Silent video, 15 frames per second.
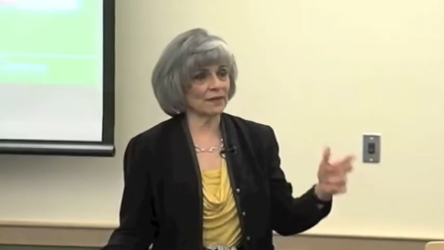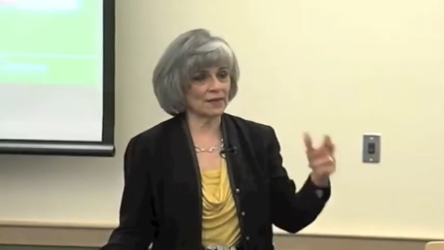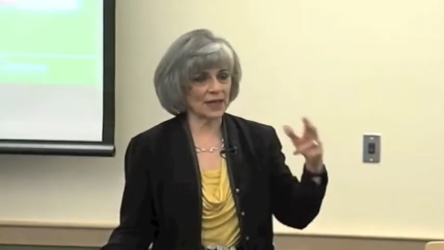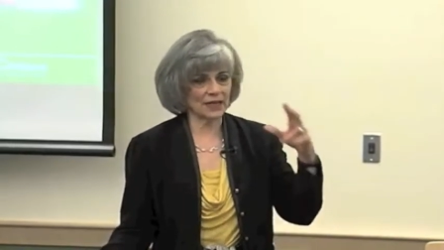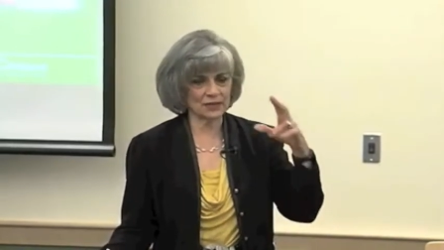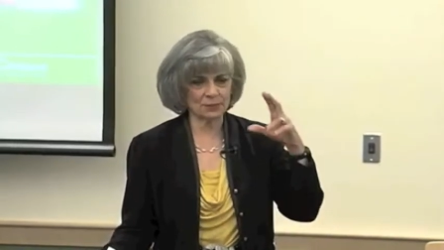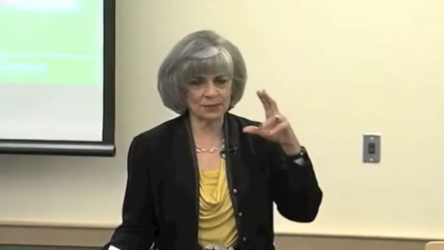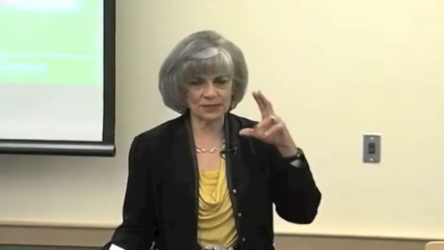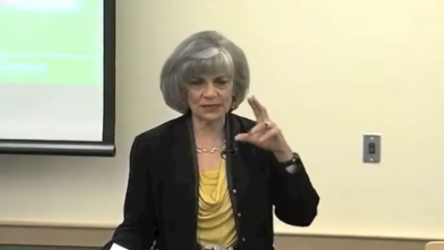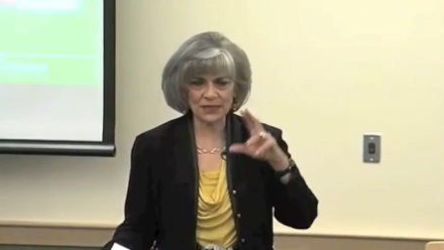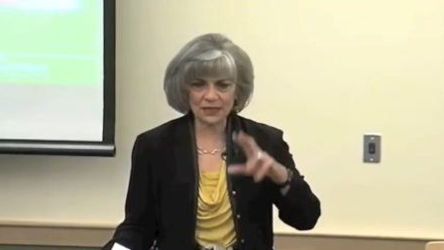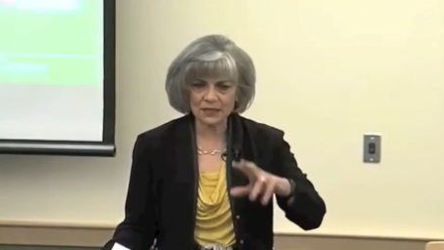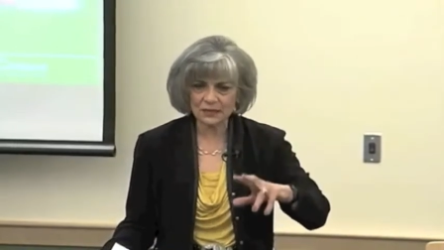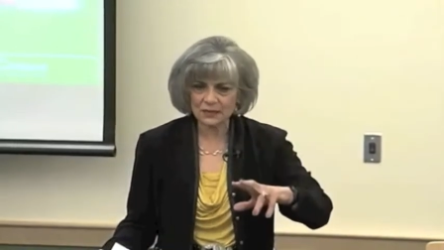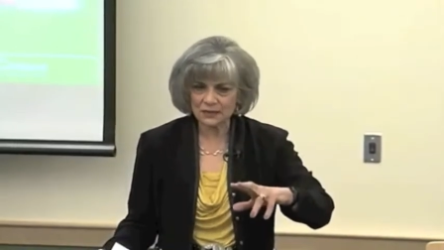And then
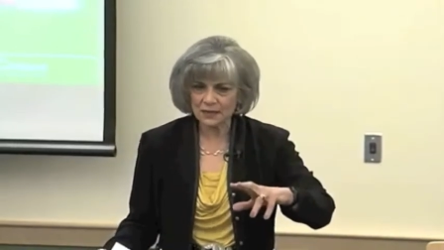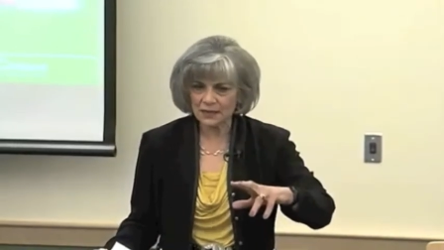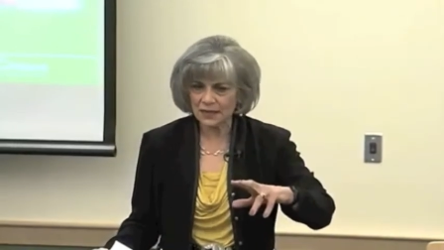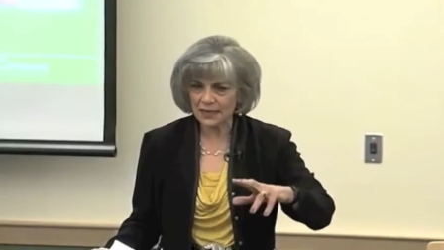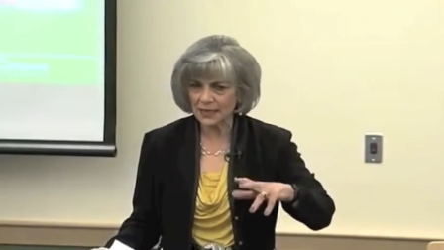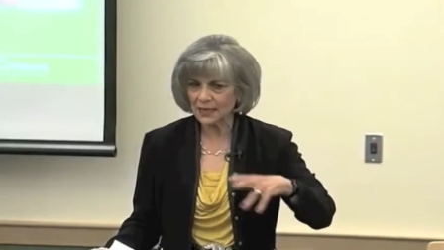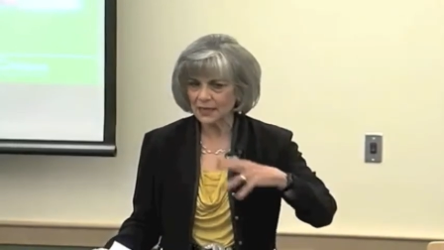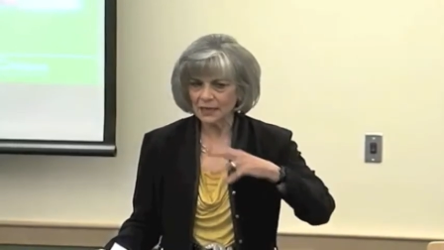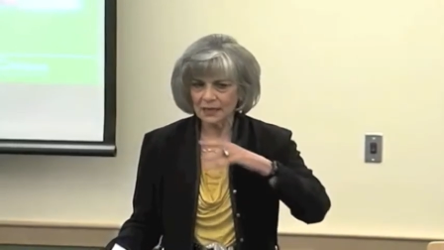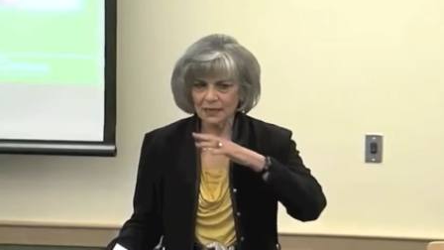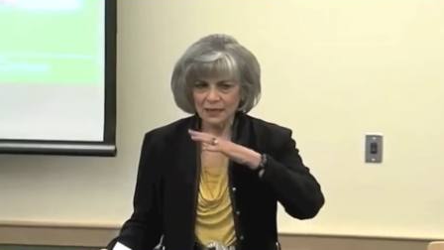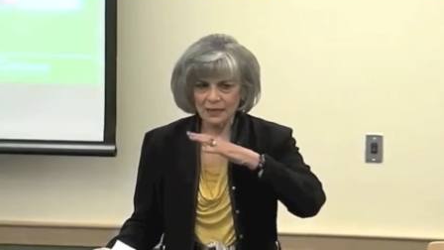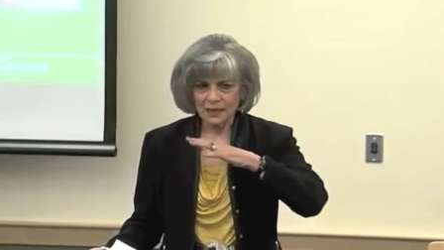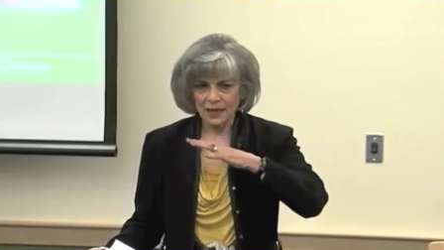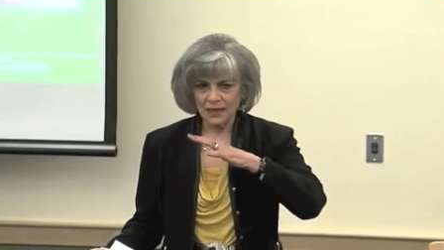particularly,
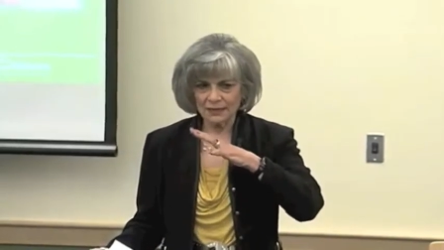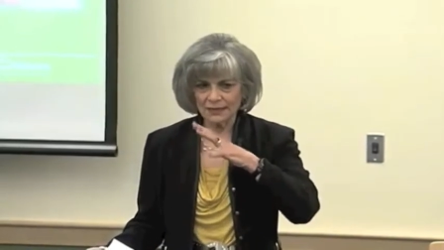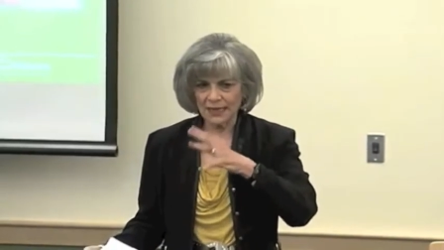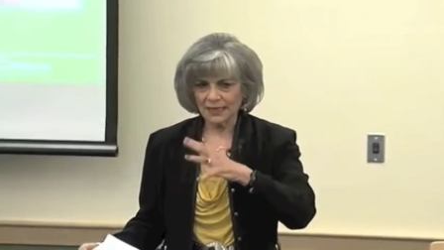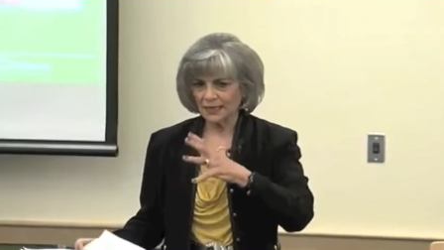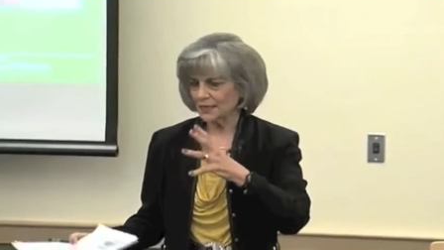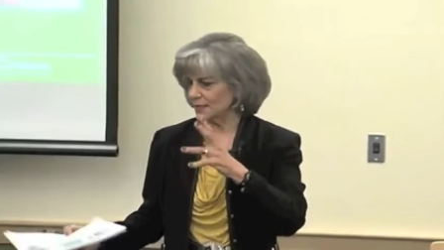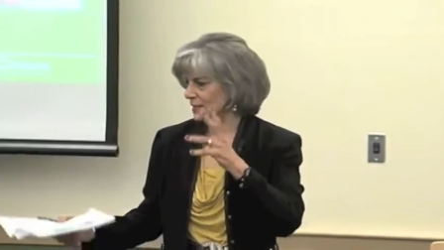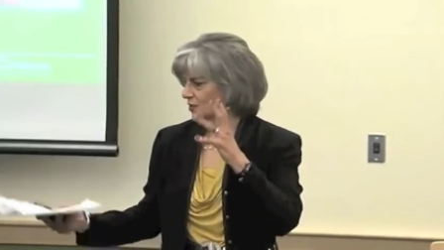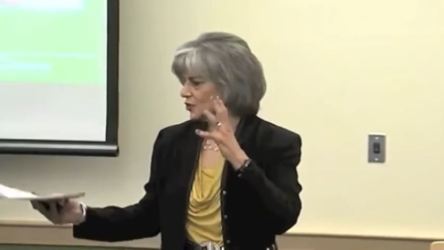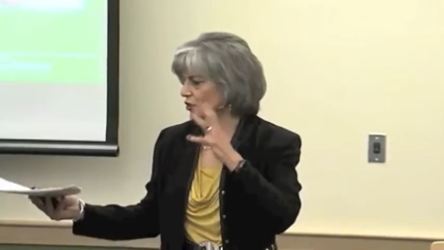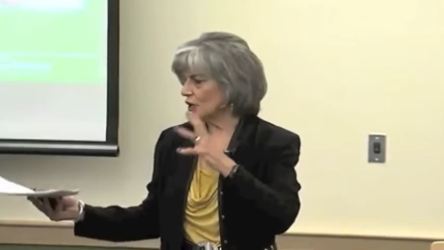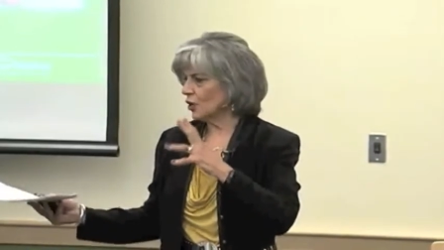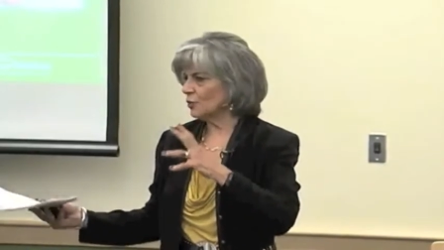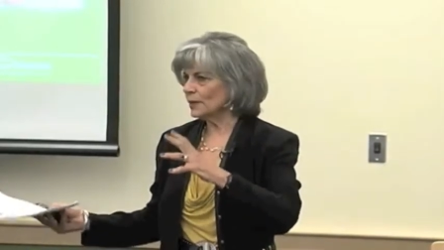Dennis
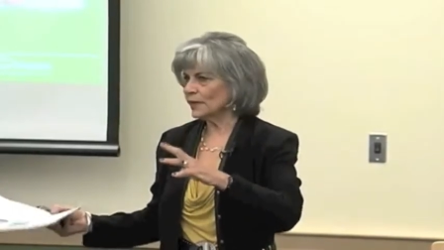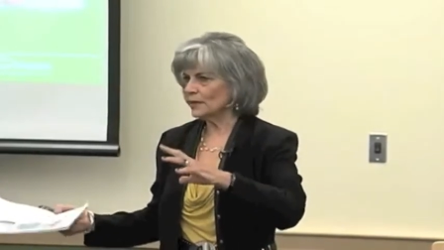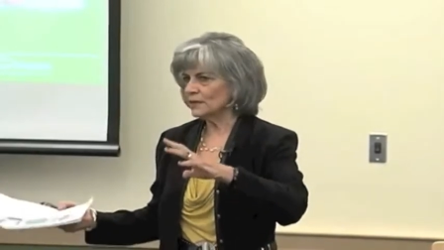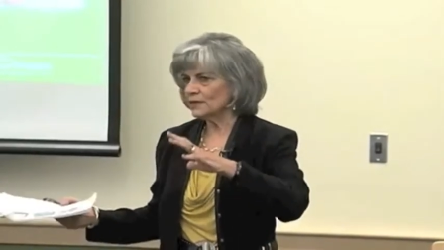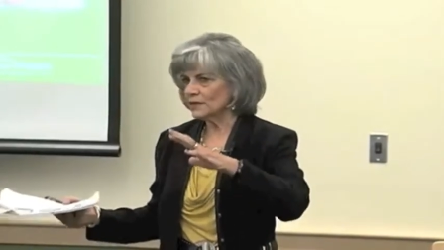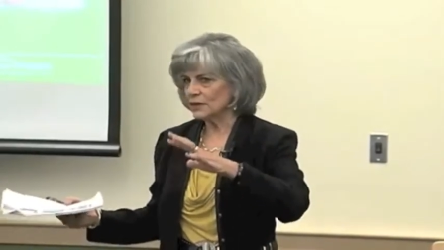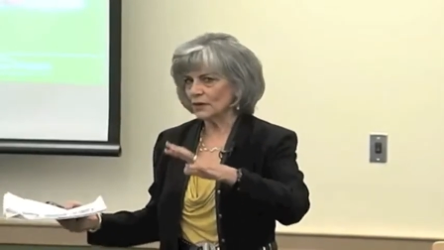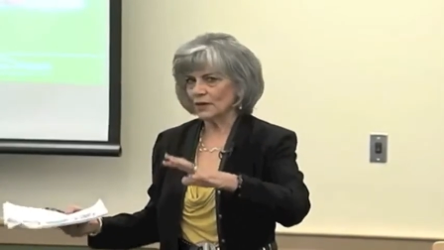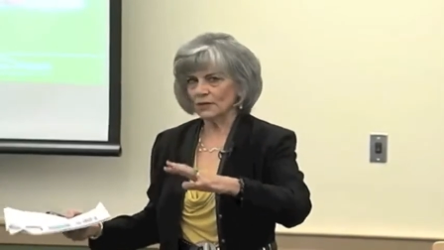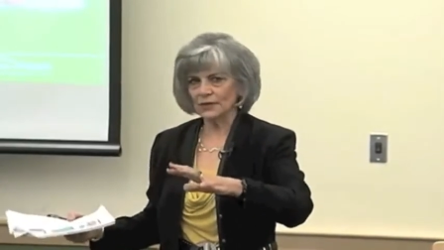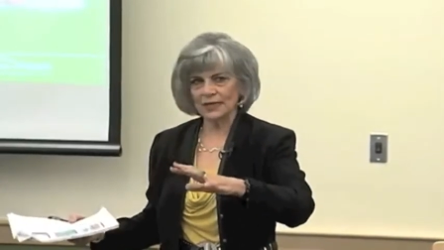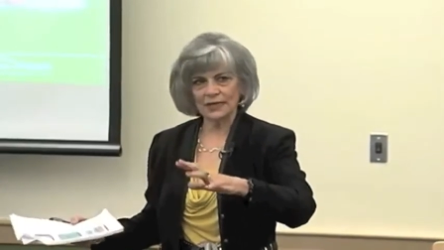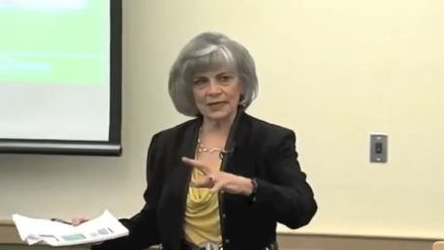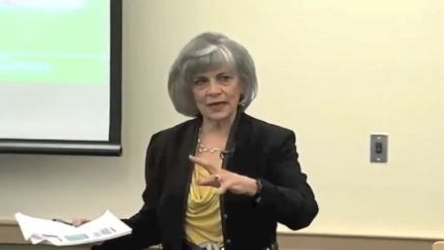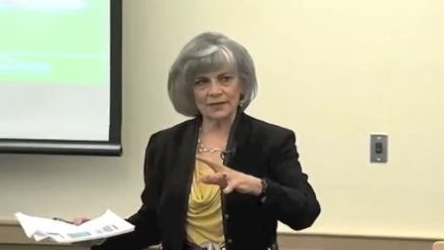and Shelby
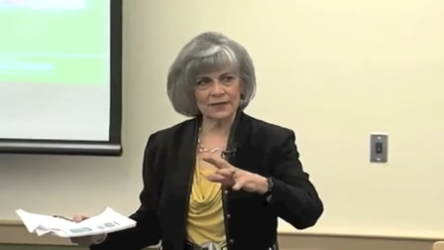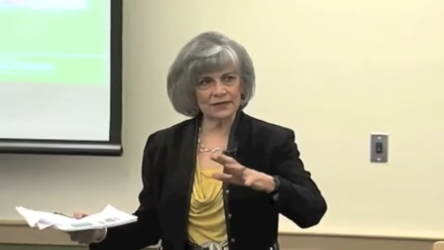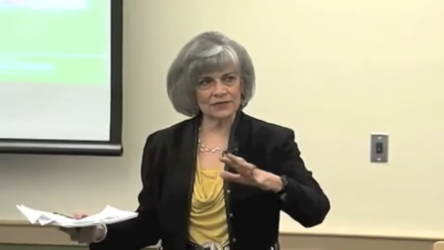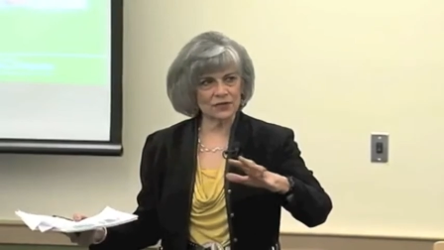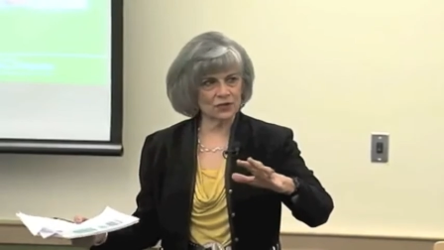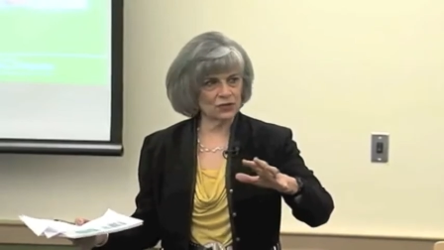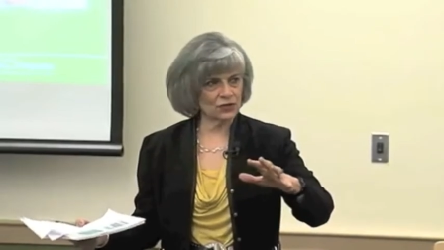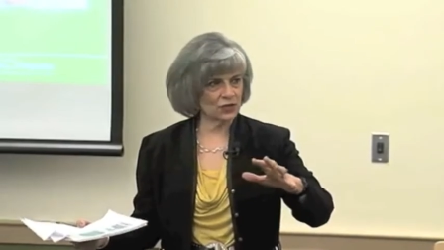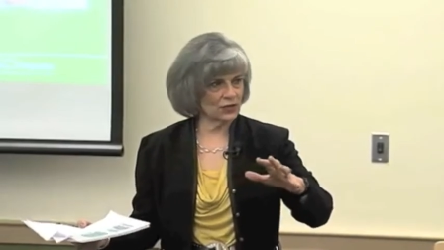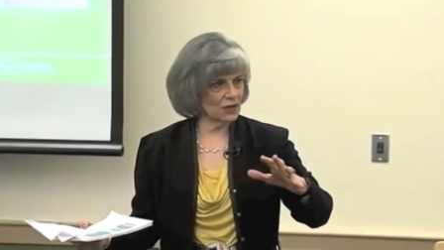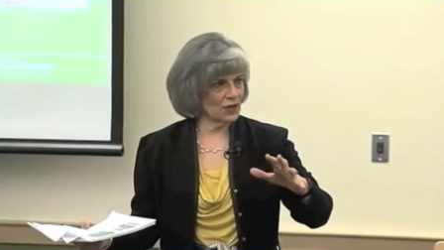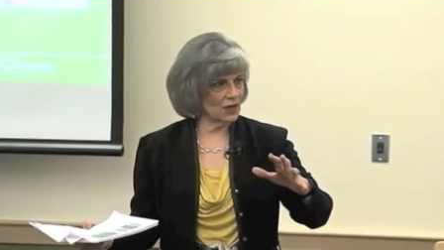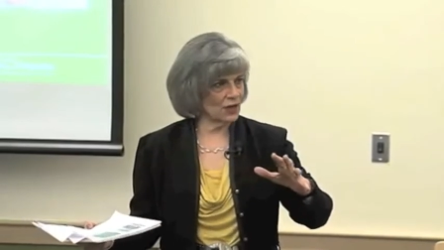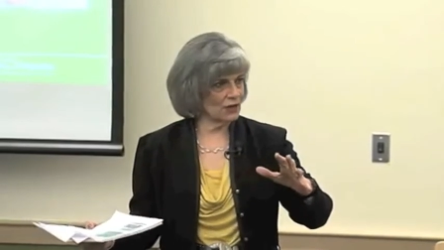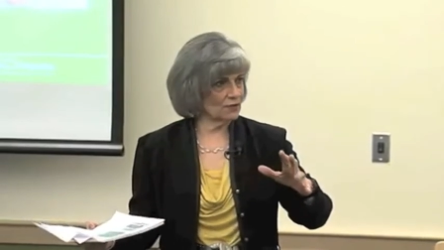zeroed in on this
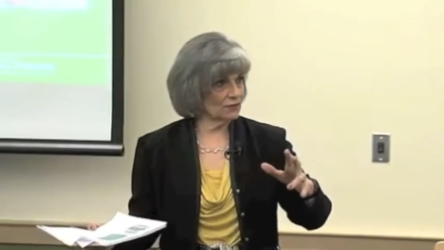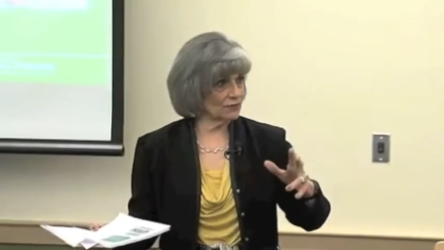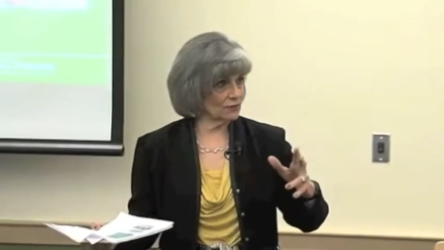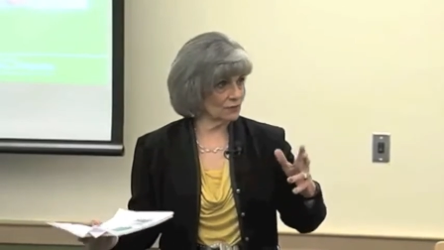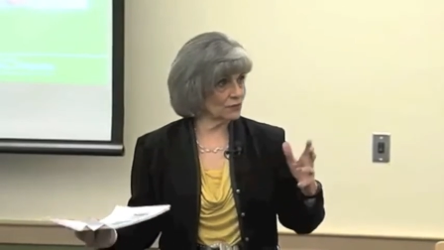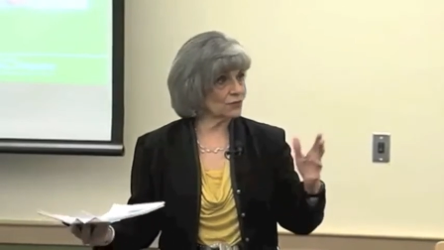notion of